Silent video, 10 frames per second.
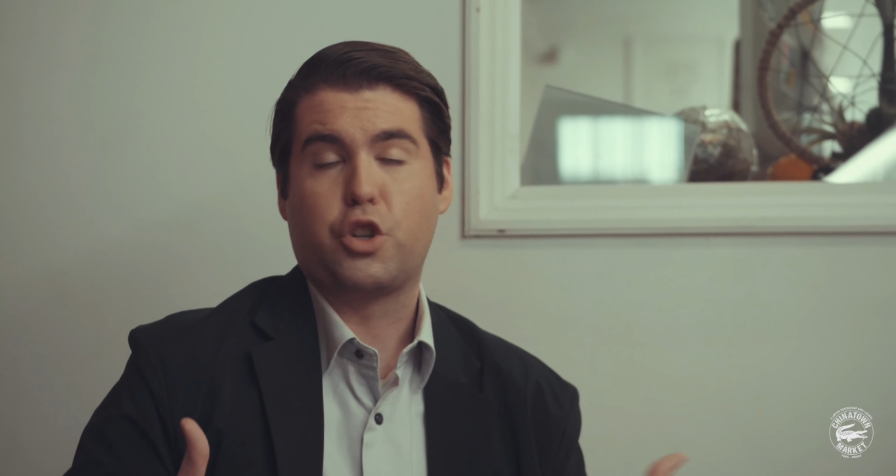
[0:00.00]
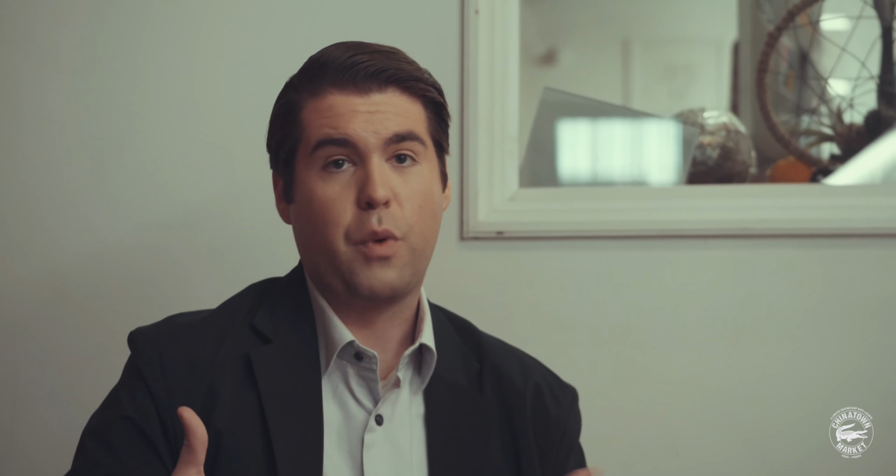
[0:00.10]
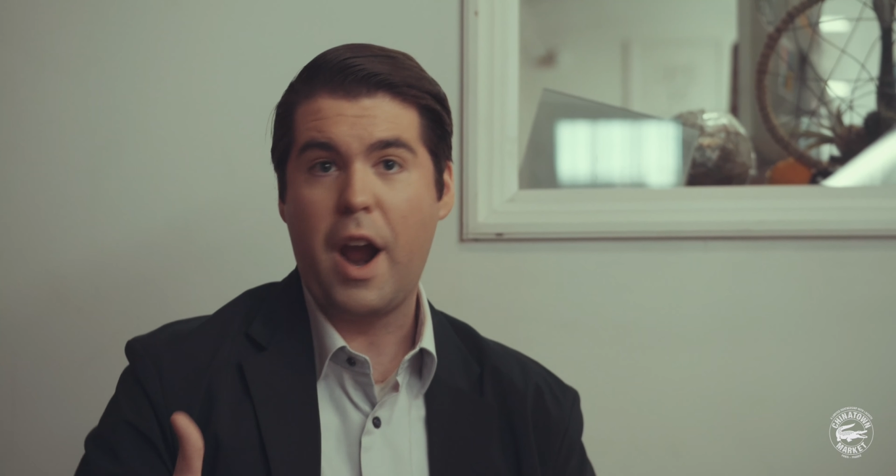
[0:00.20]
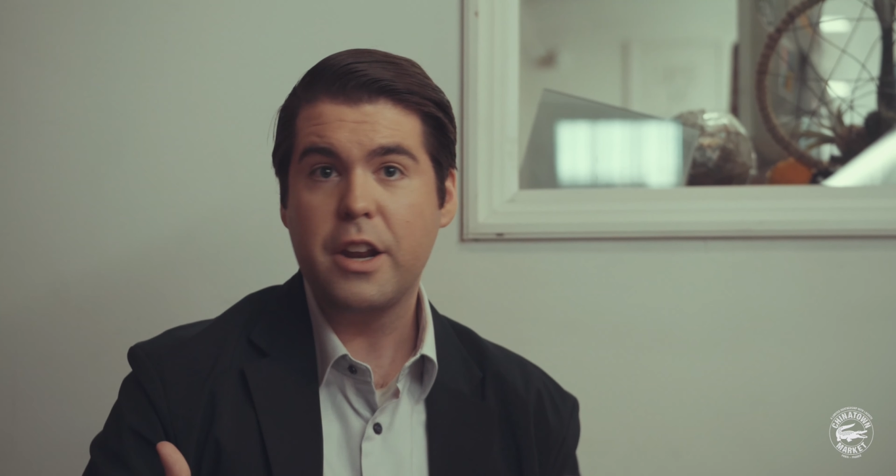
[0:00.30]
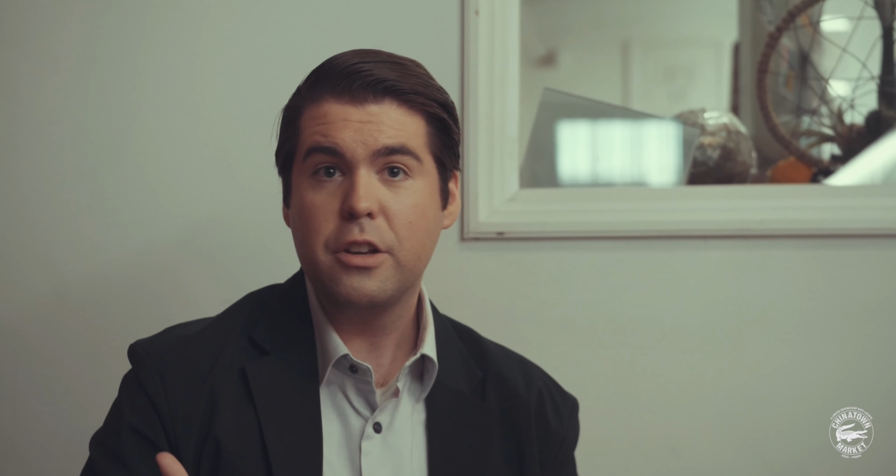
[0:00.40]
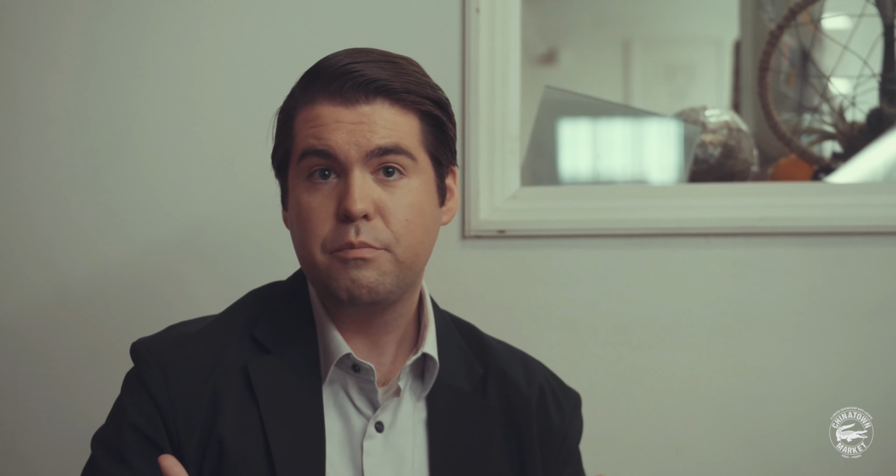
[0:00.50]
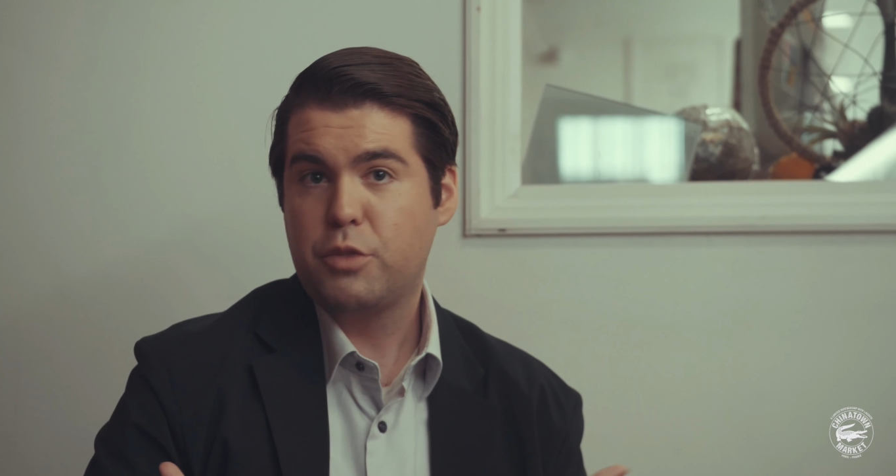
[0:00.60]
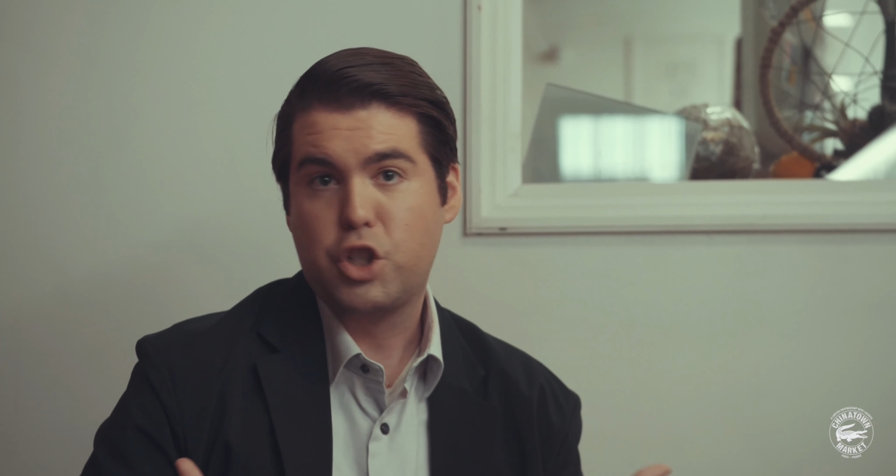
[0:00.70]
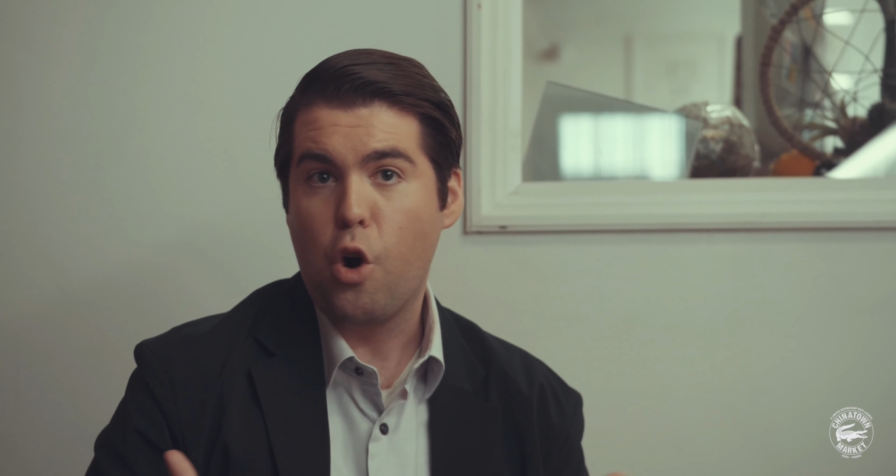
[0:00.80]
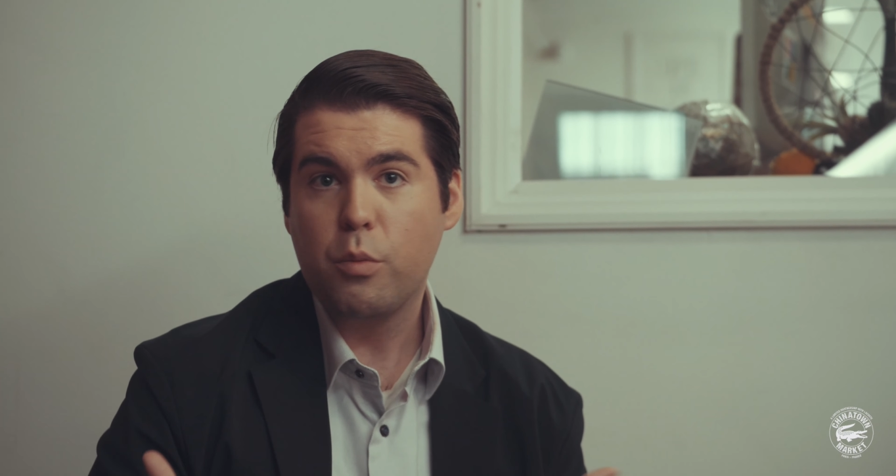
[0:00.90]
trying to
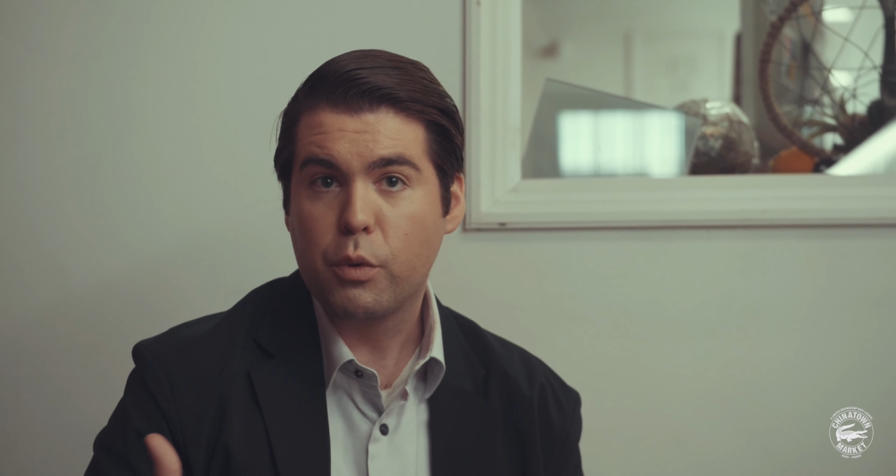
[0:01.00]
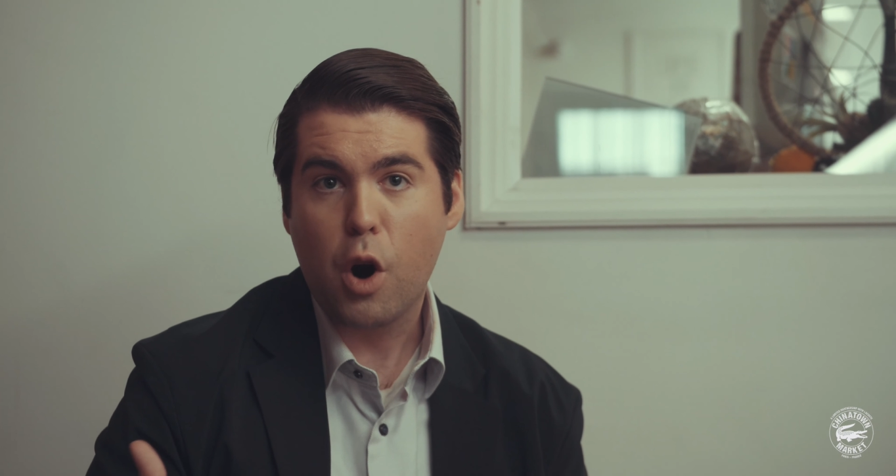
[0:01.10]
show him the